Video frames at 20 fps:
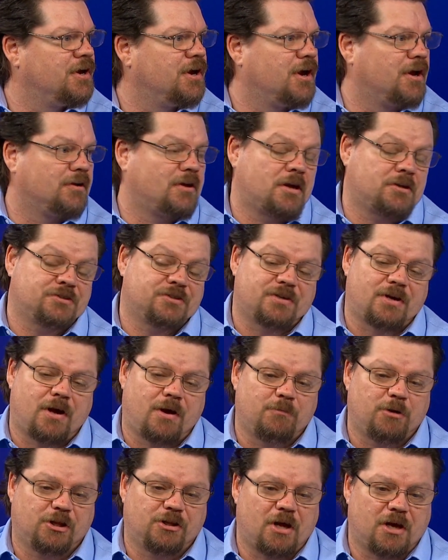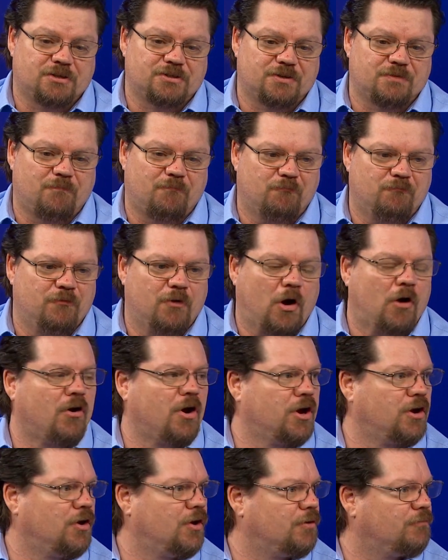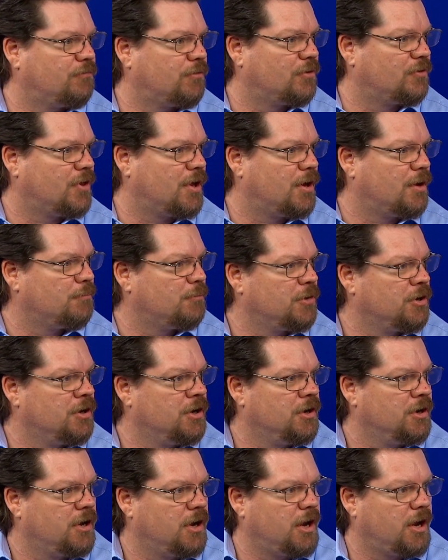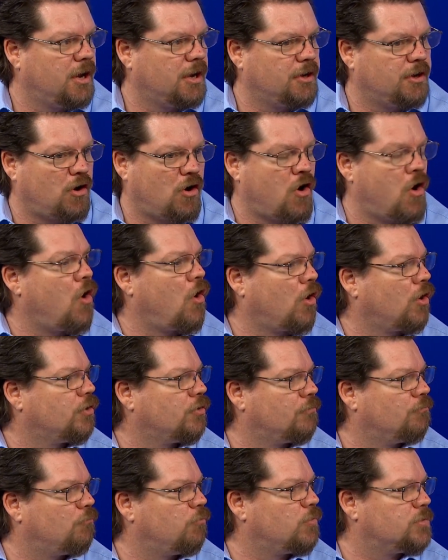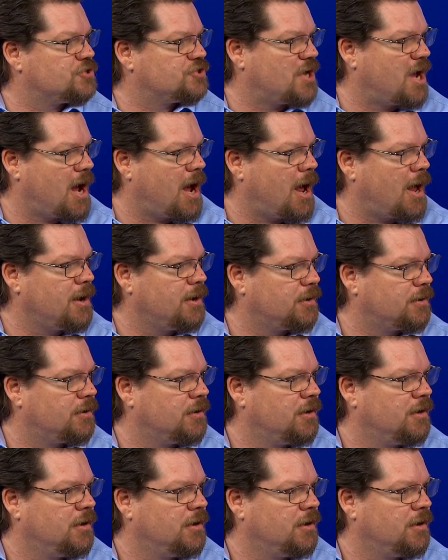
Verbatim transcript: And that's, I mean, that's very good for them. And Harden was hot.